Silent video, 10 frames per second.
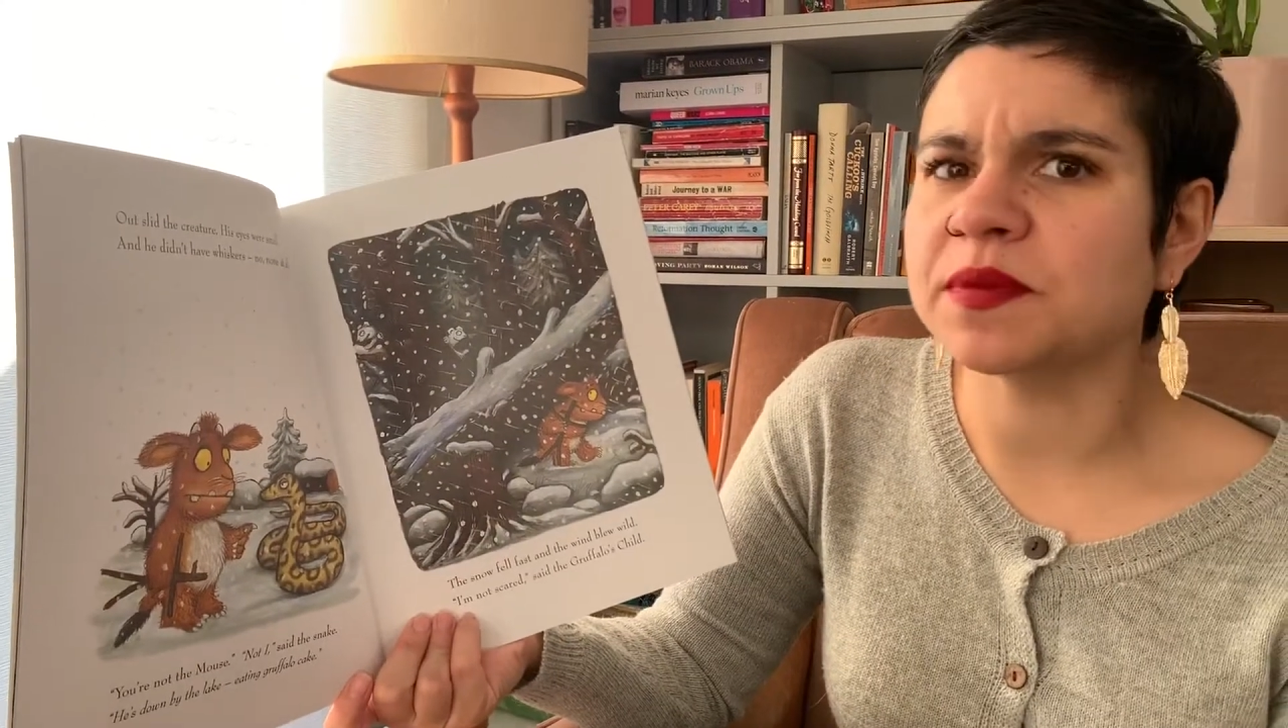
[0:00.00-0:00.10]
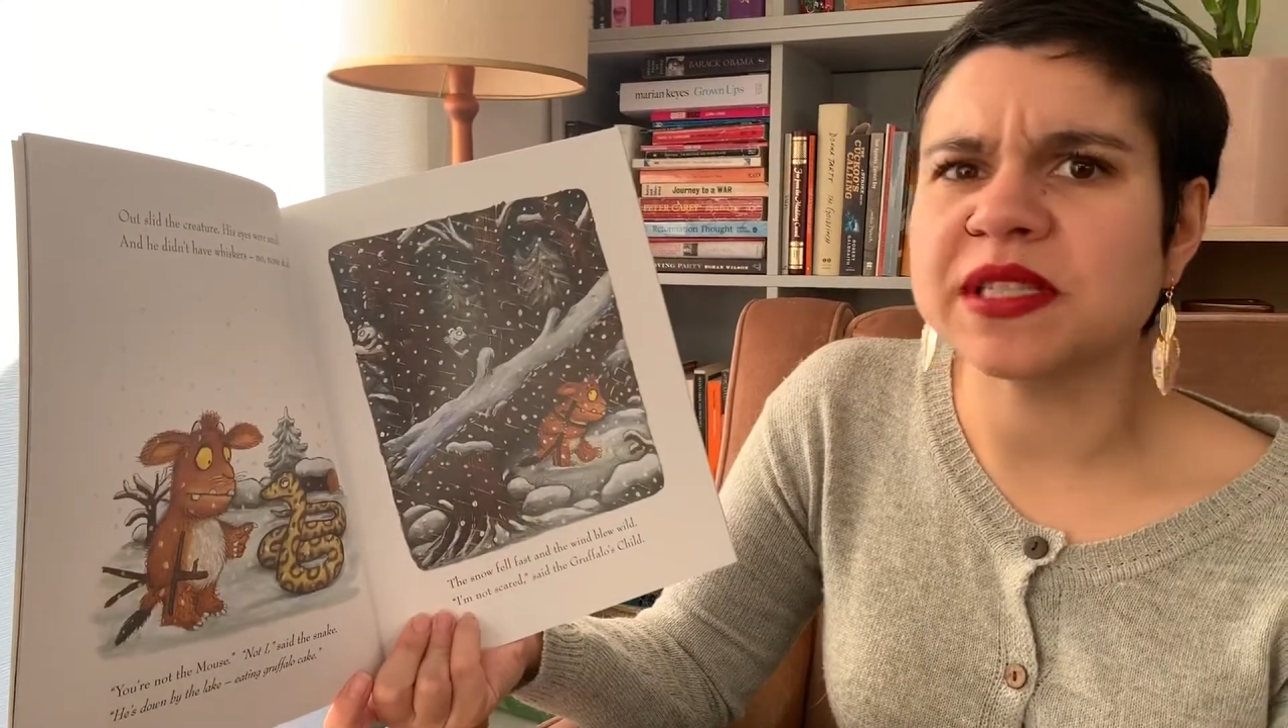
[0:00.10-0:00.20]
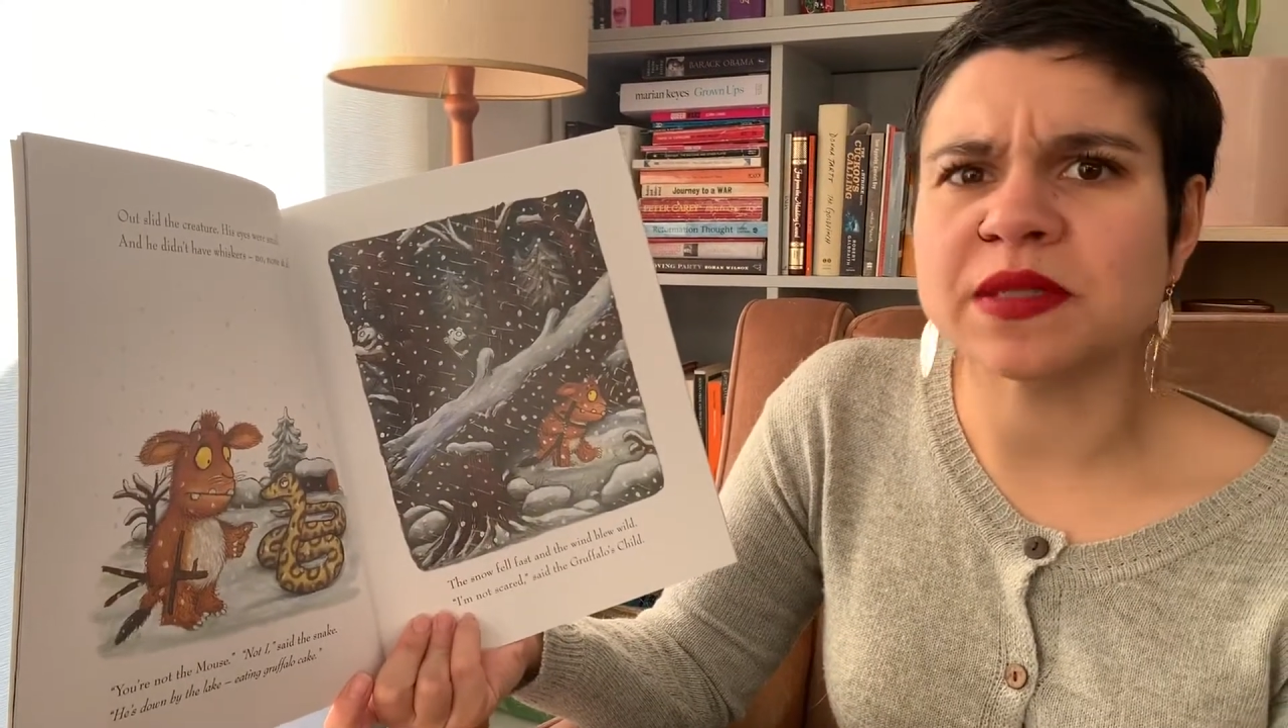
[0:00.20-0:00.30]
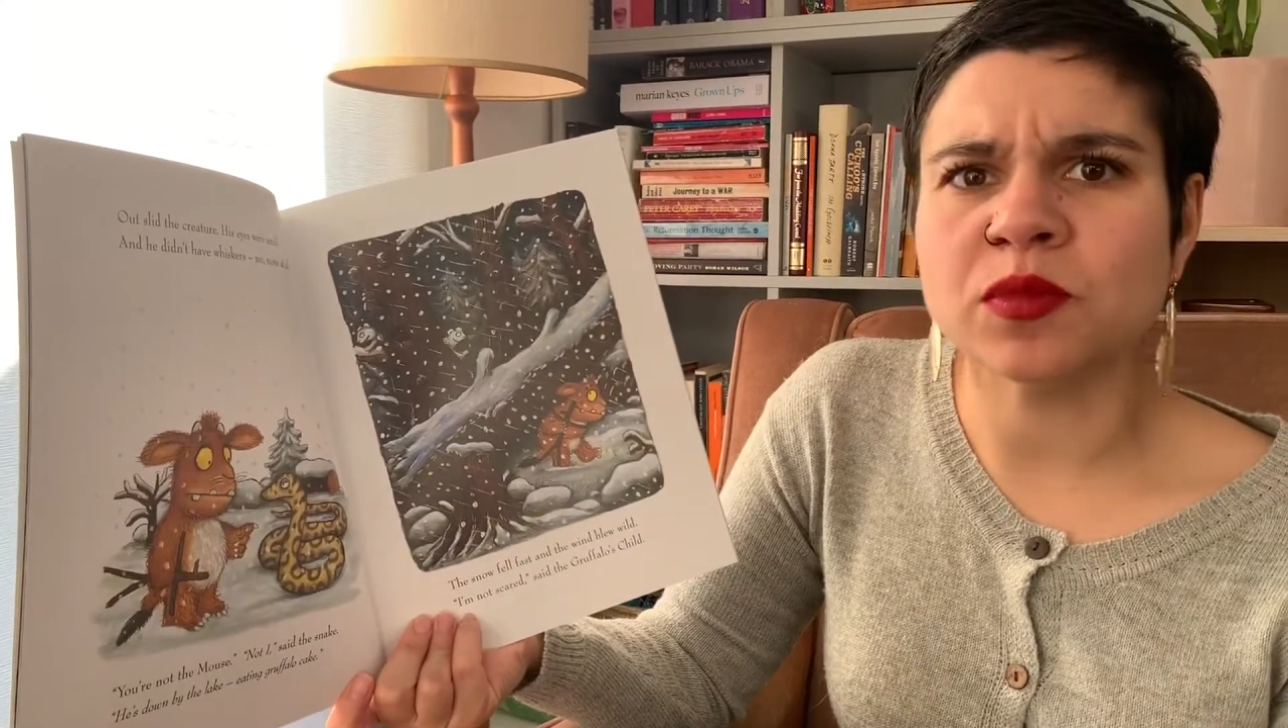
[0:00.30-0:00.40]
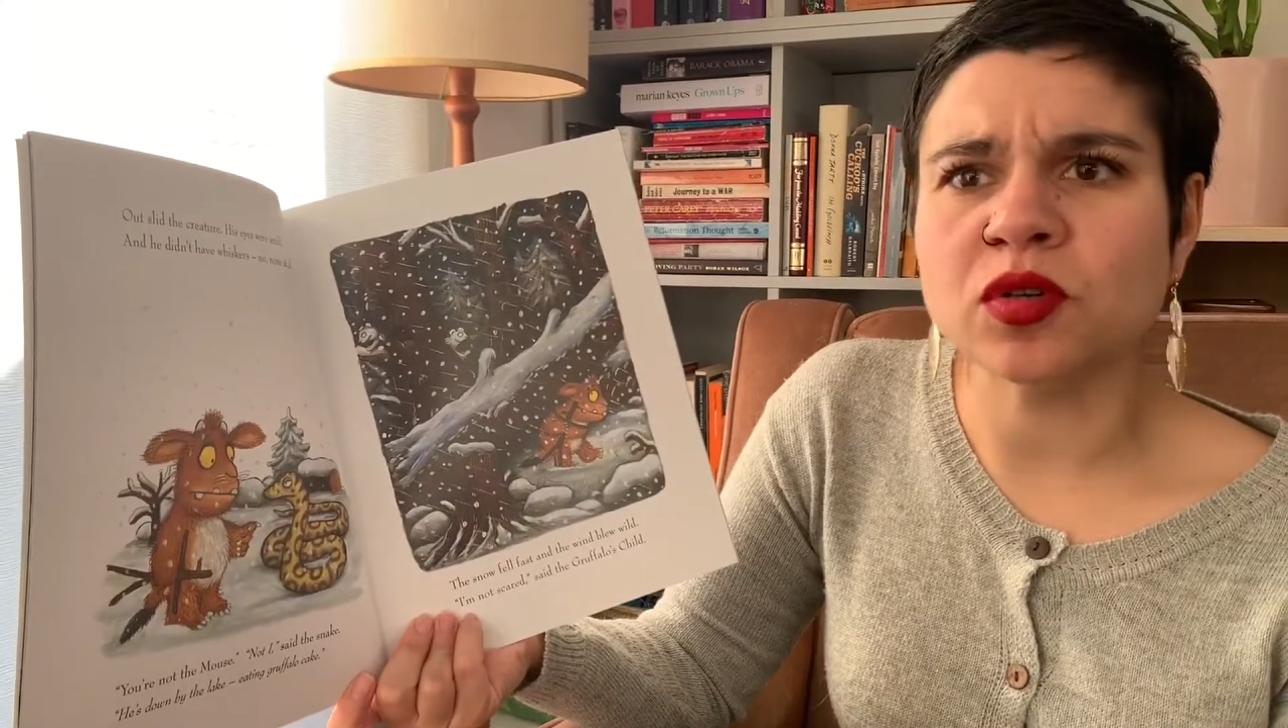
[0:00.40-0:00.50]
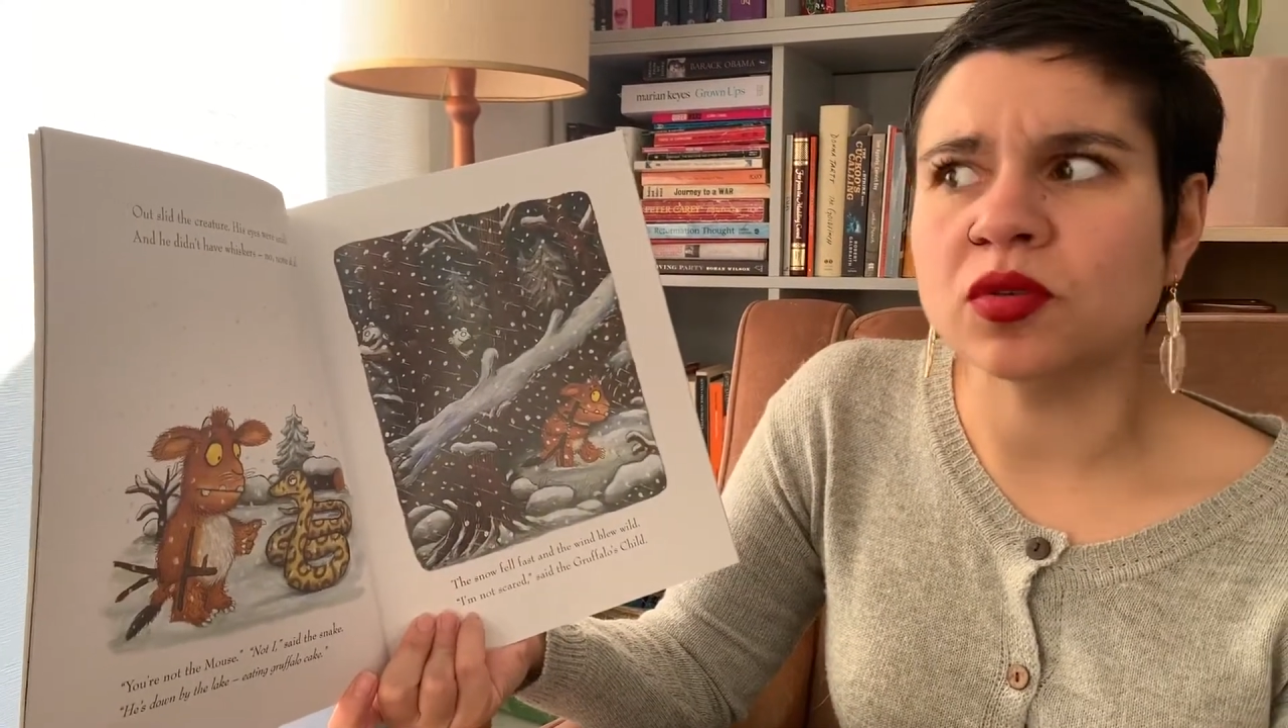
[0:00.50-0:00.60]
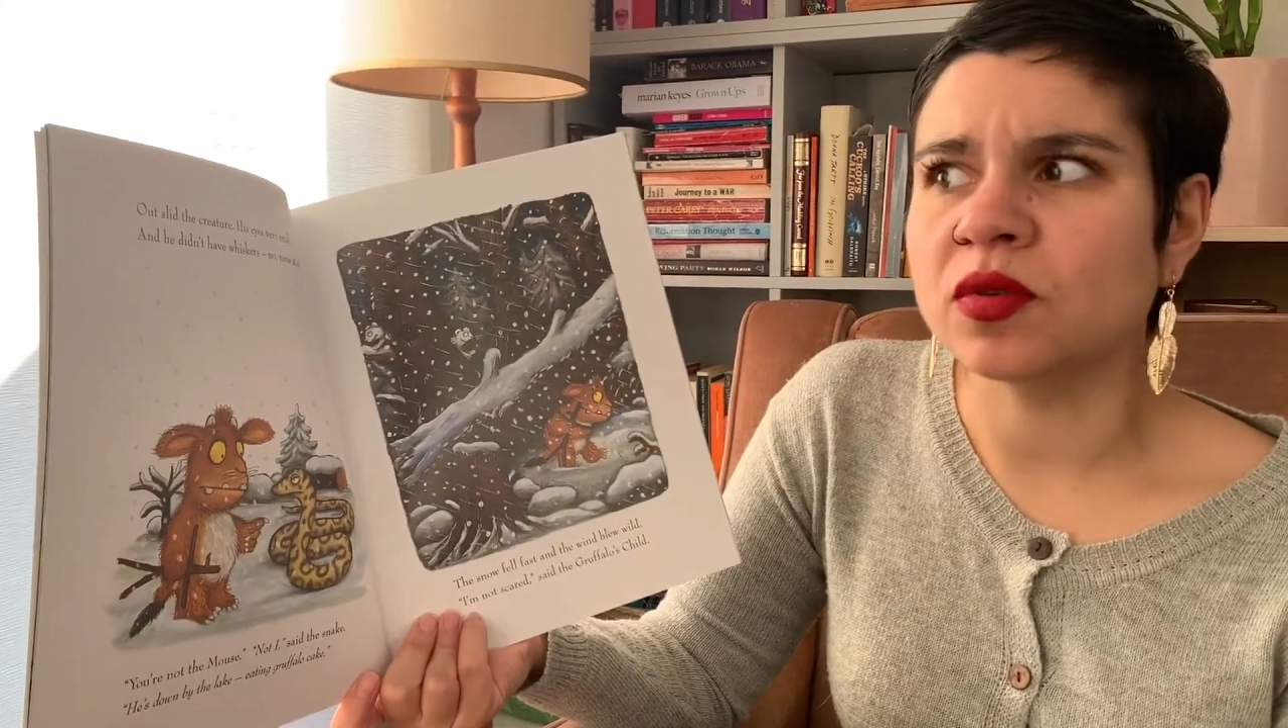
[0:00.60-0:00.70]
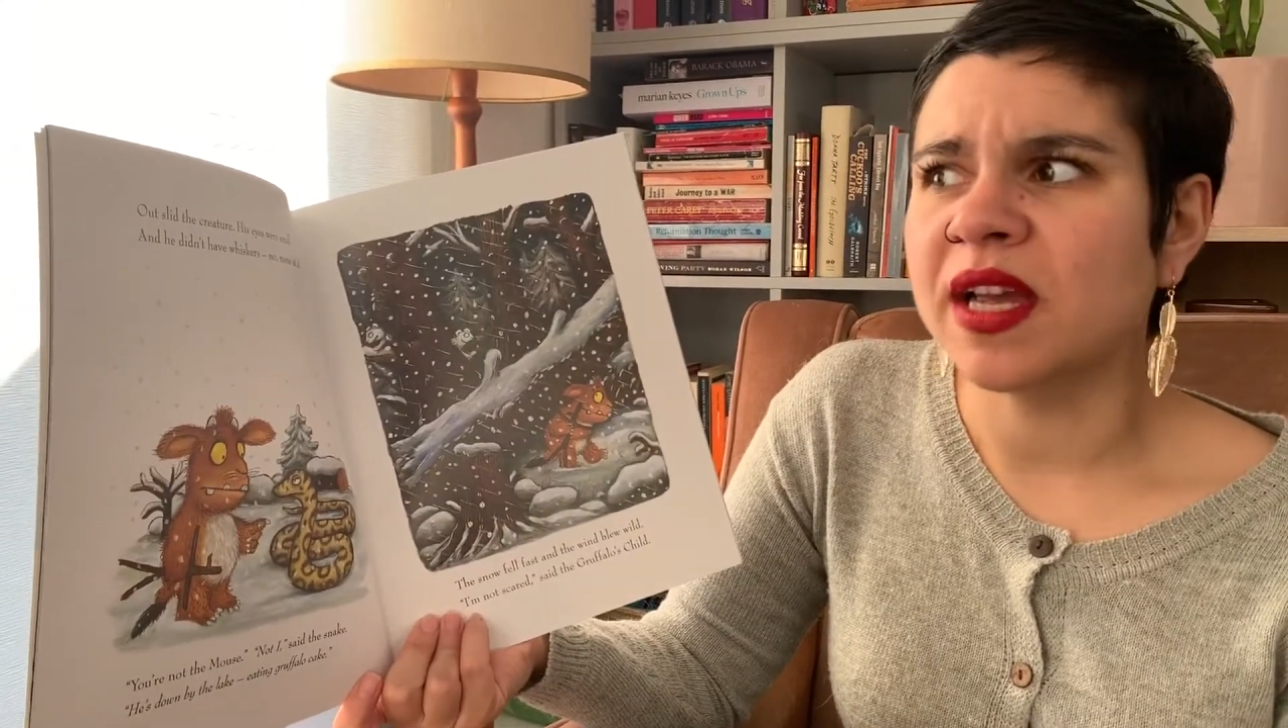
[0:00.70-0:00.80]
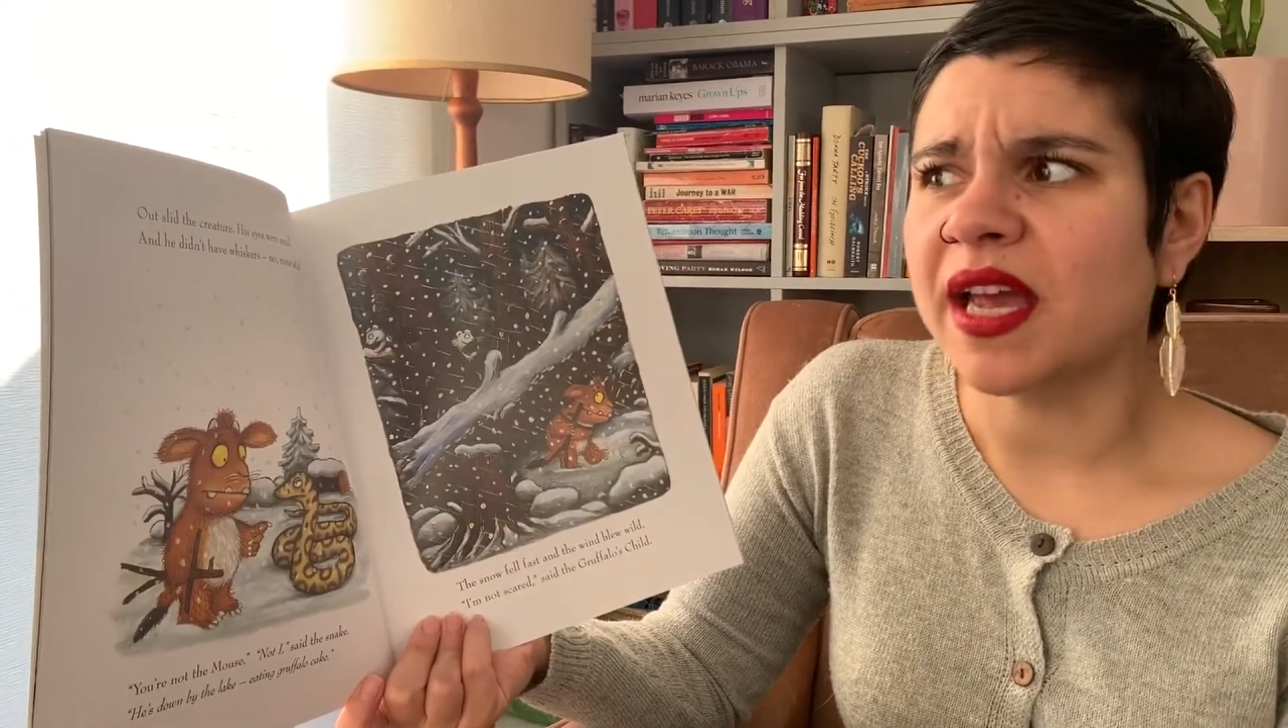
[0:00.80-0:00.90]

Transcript: small